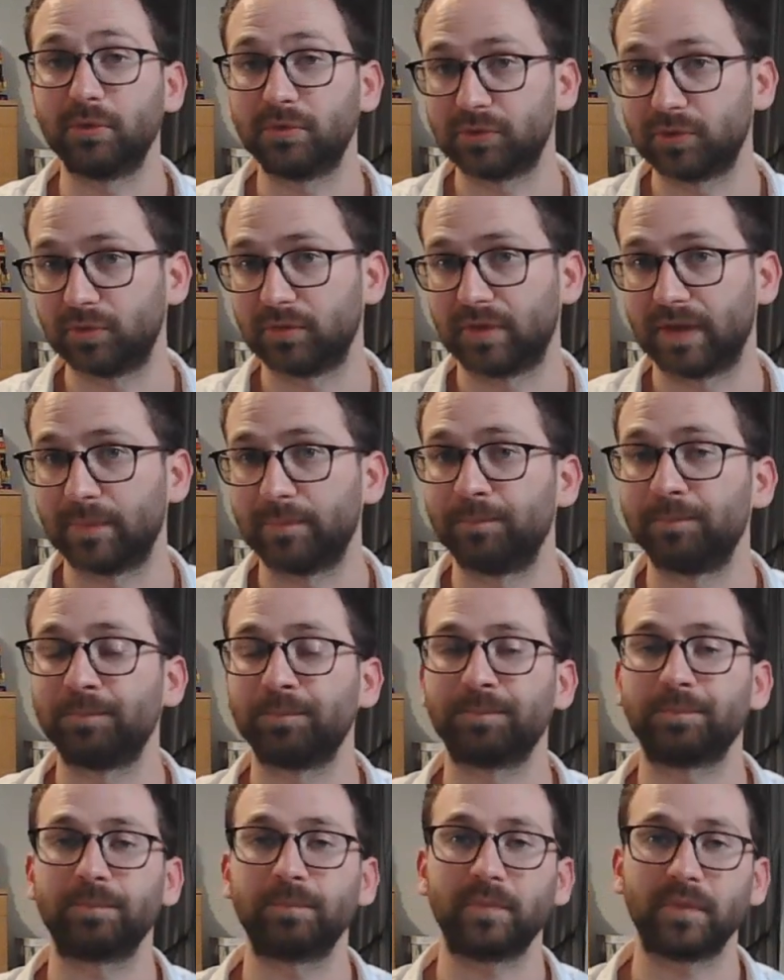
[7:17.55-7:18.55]
to them
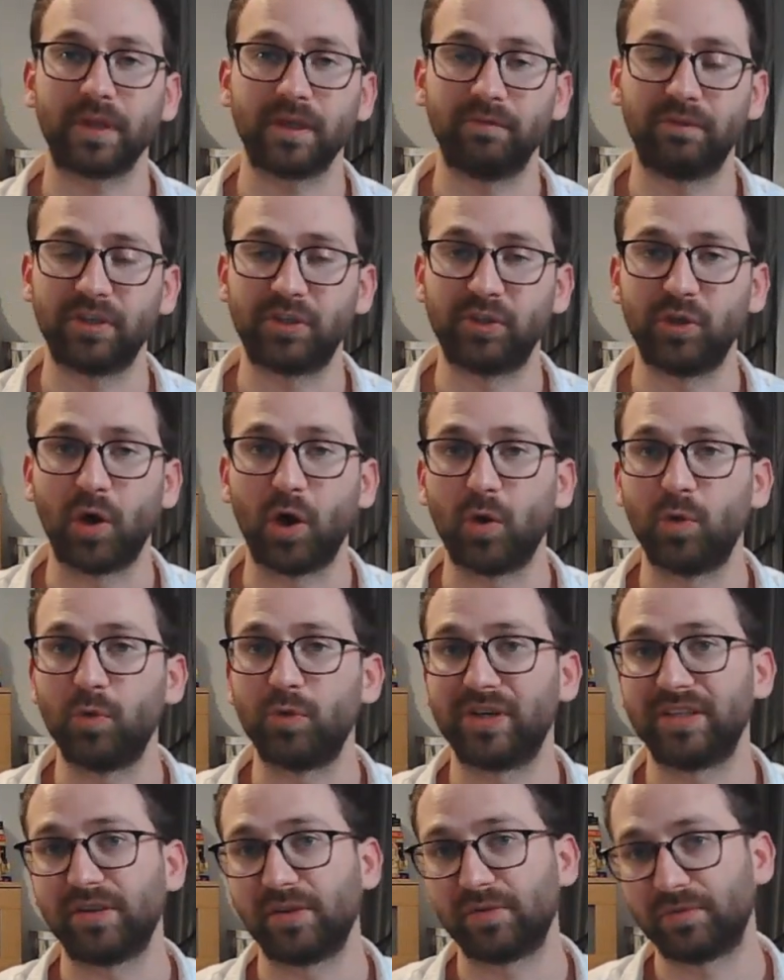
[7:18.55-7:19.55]
that you
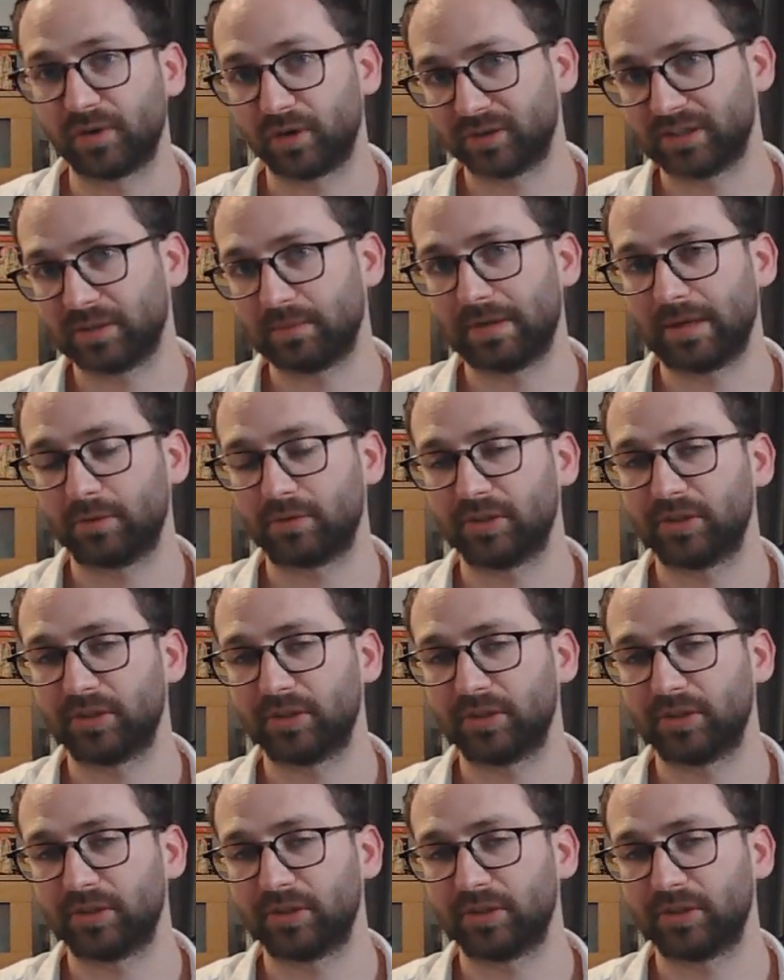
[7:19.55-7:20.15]
already thought about it.